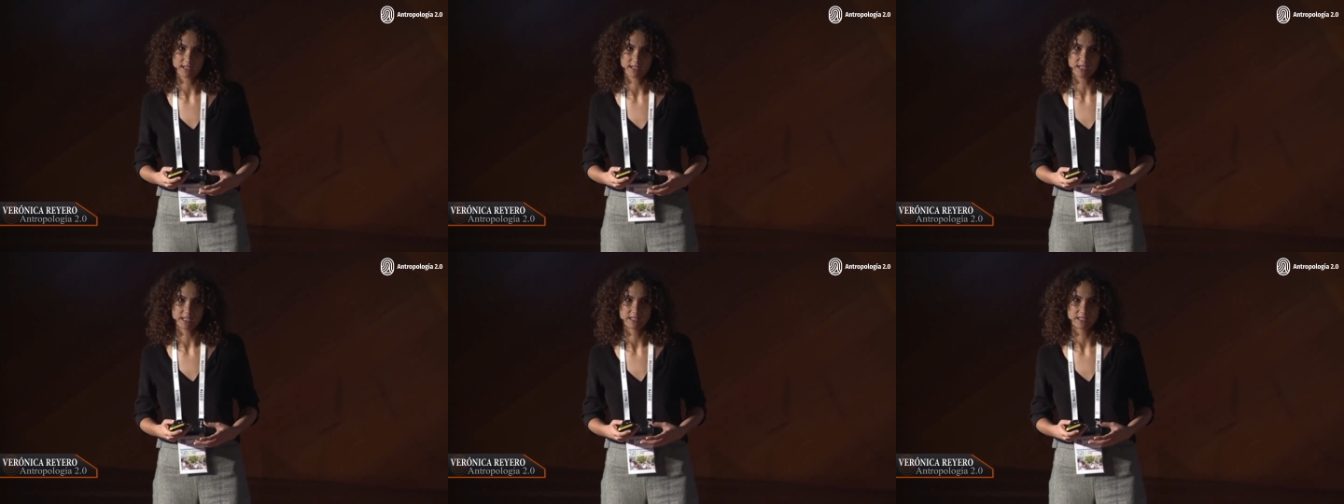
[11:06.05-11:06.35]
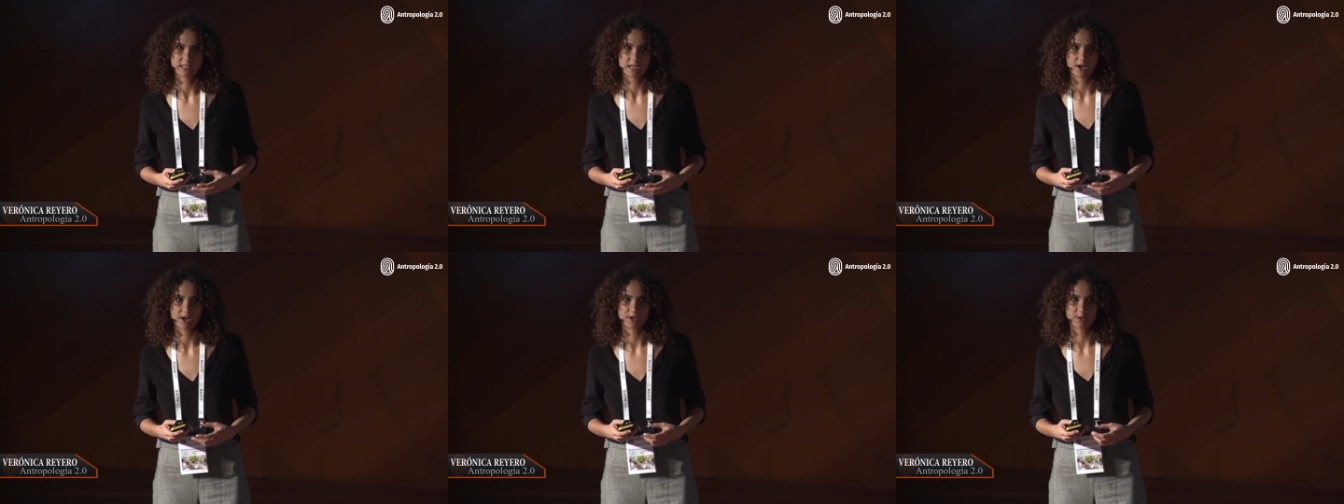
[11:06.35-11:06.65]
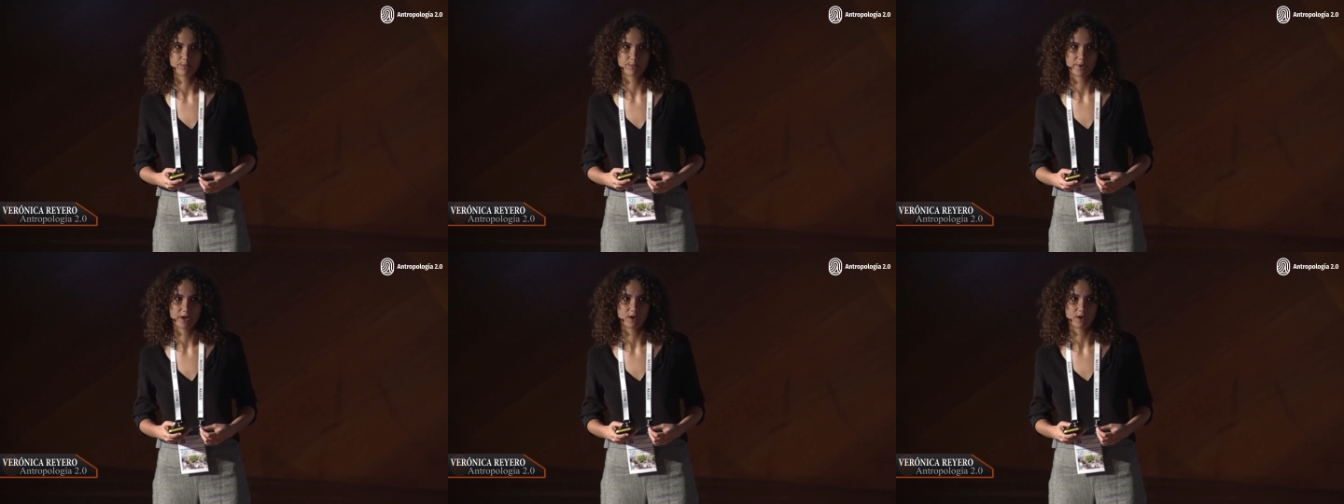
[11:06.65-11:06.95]
is not
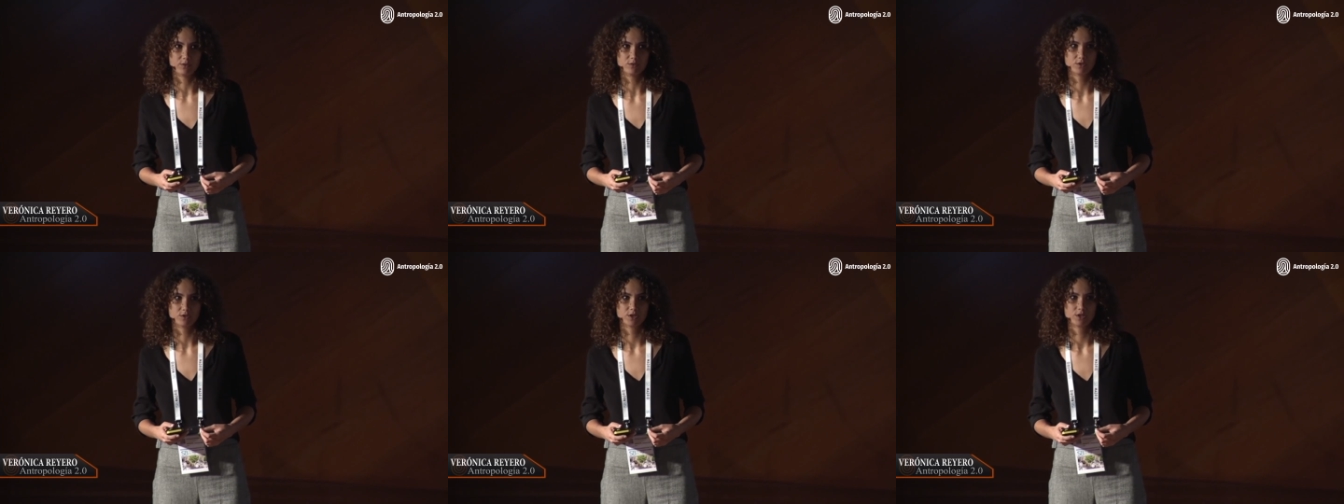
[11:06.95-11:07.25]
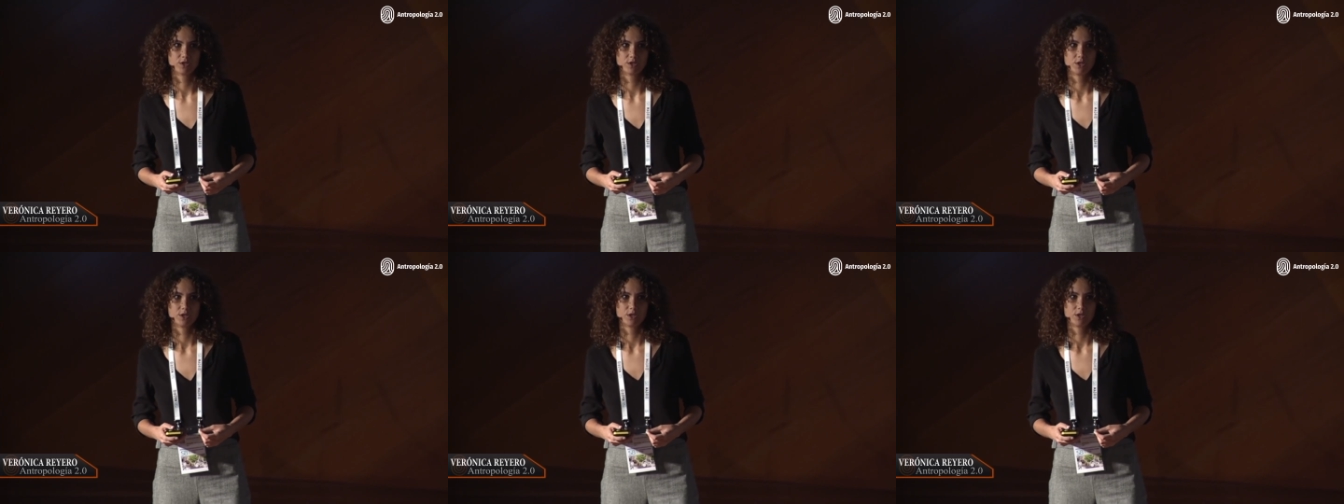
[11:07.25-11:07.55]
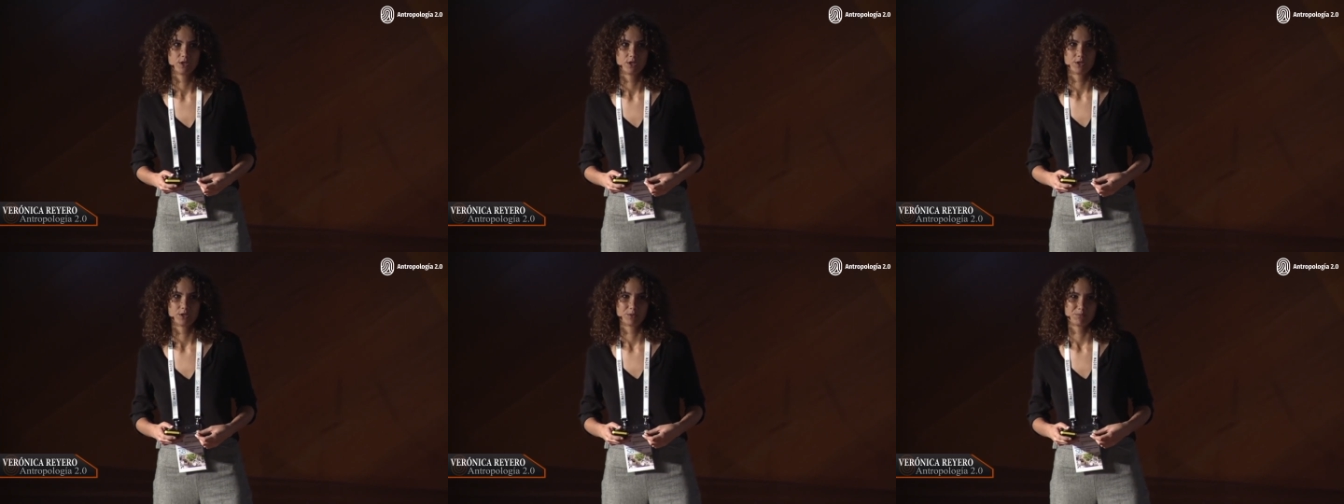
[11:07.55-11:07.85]
about
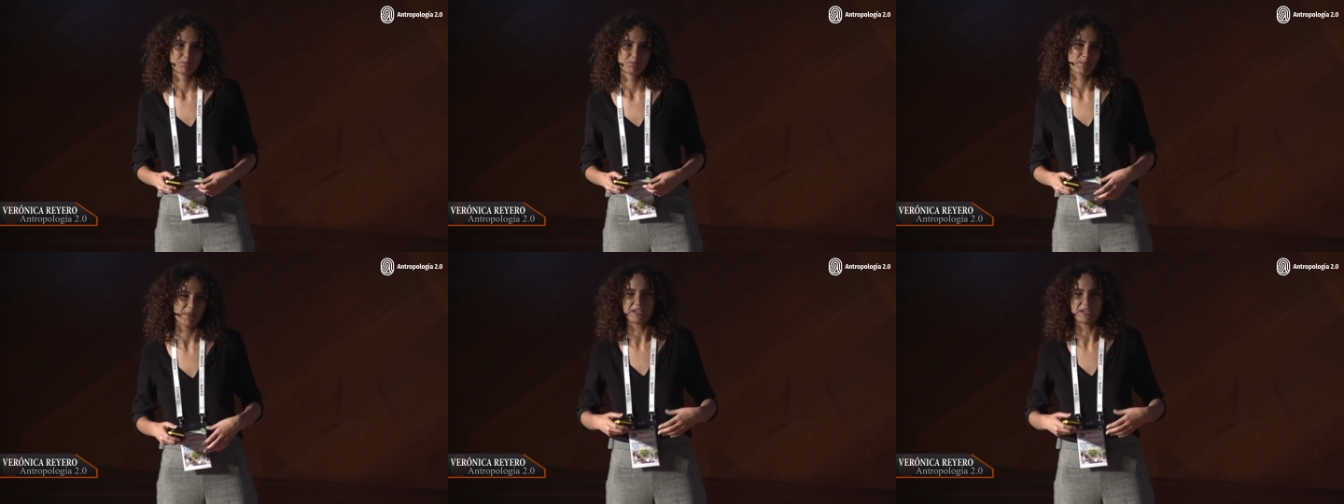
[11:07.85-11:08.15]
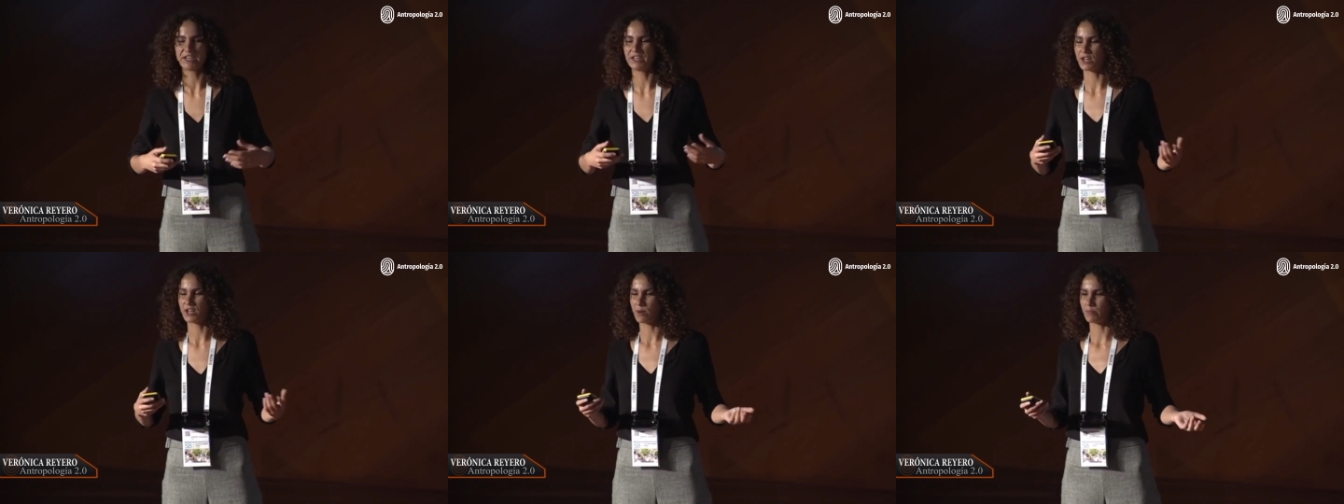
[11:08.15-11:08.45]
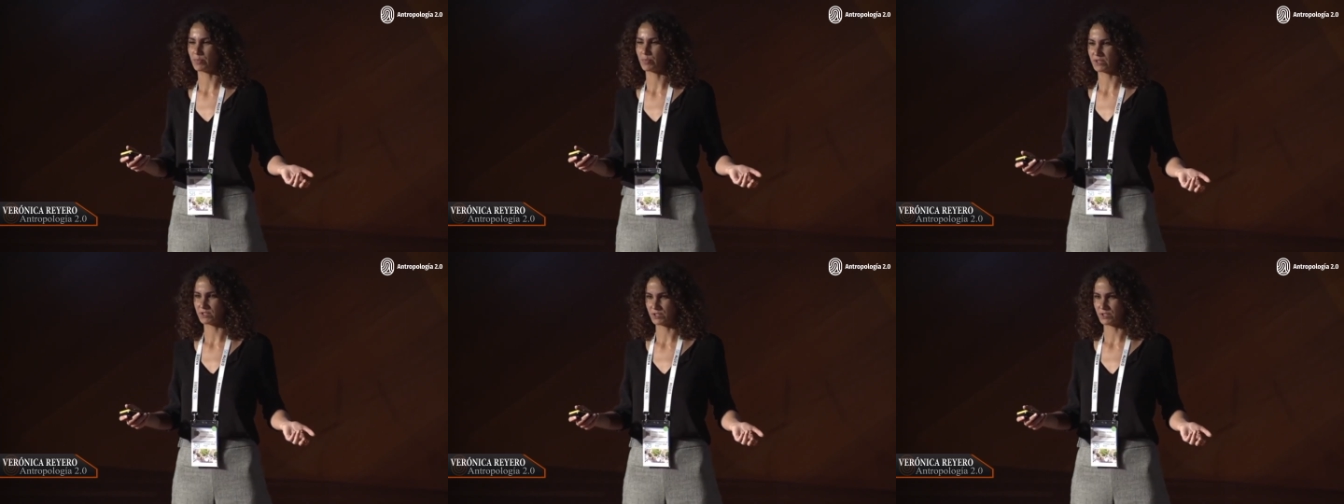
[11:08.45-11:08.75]
making up
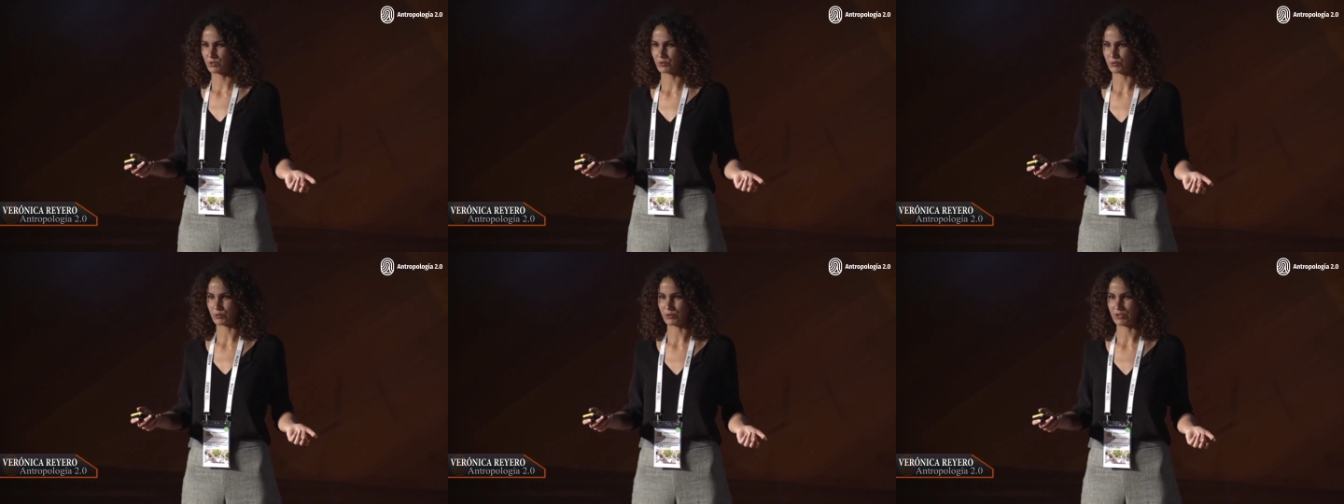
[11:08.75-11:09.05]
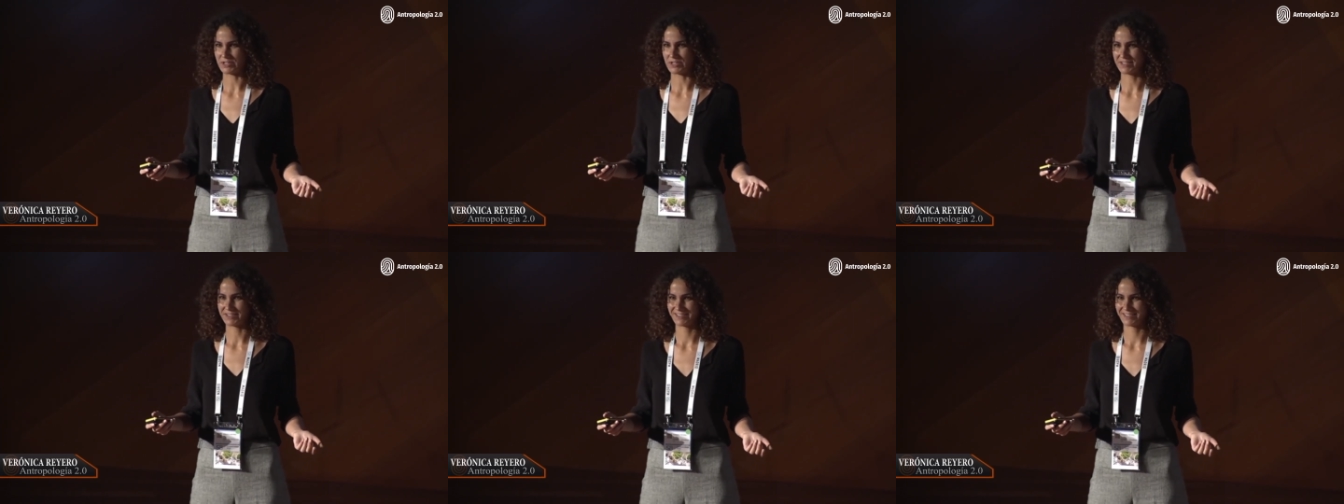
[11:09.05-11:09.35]
a story.